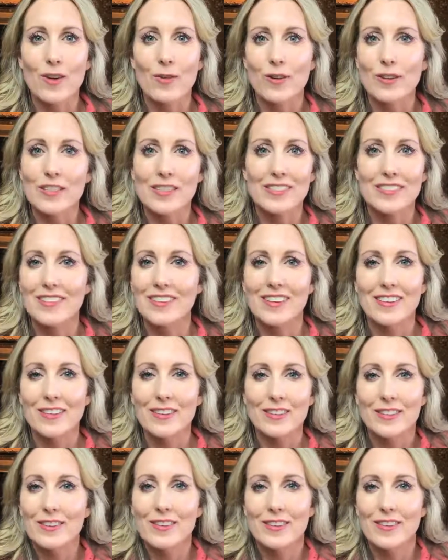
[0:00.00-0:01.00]

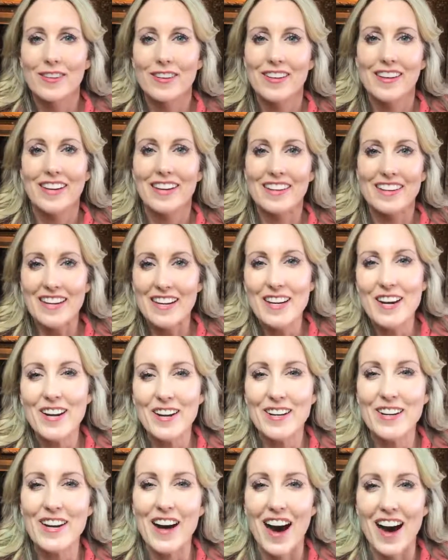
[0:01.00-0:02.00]

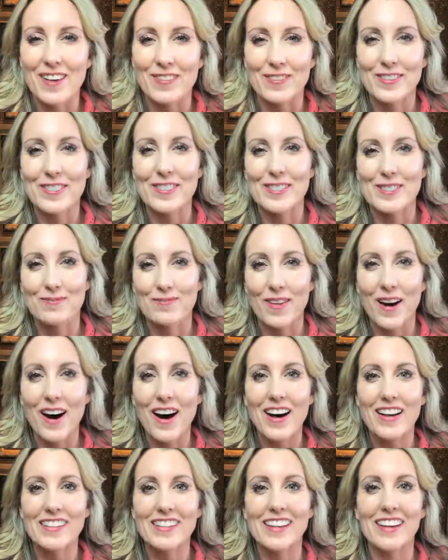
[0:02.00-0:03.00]
You're not
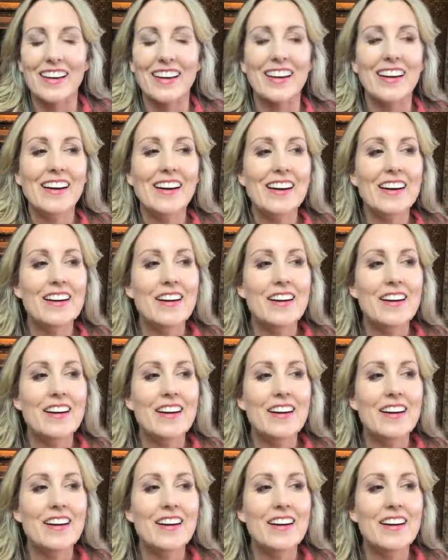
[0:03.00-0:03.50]
responding.